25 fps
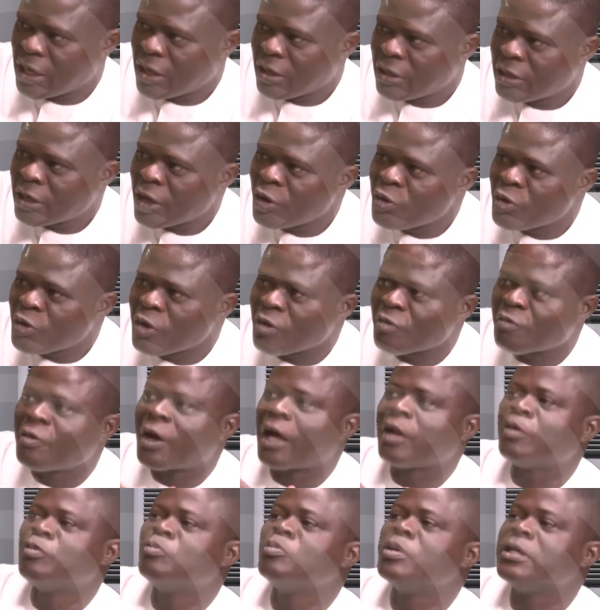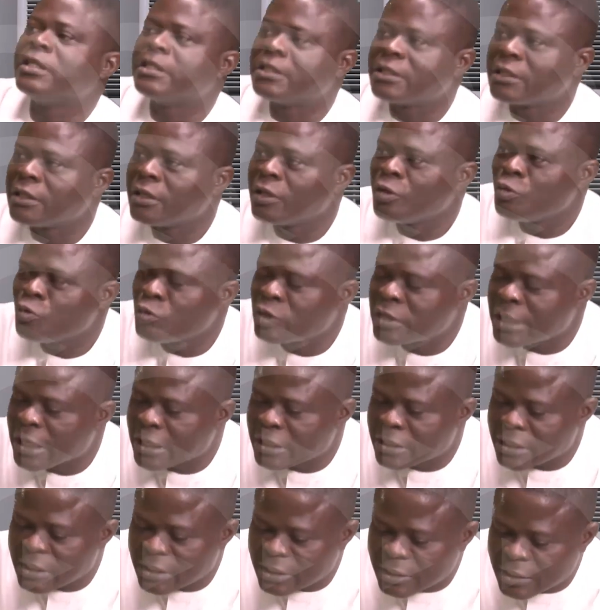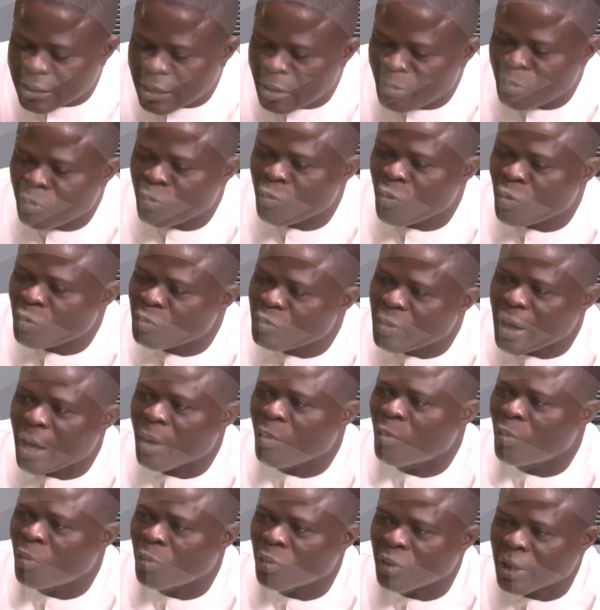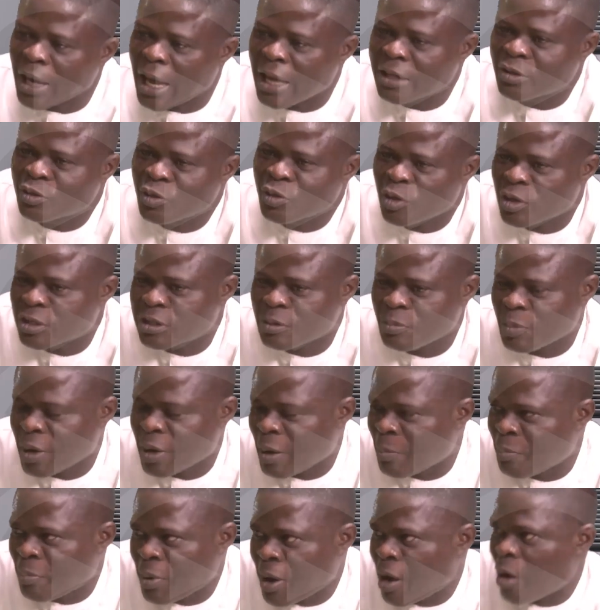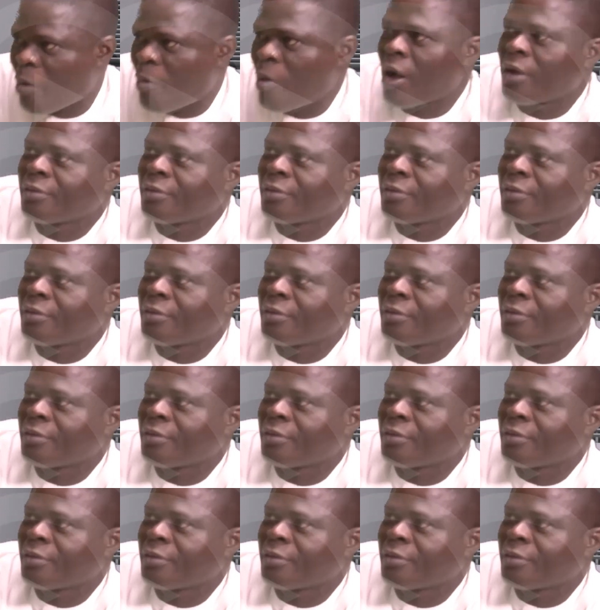then you evaluate. You take the step one by one. I talked about power.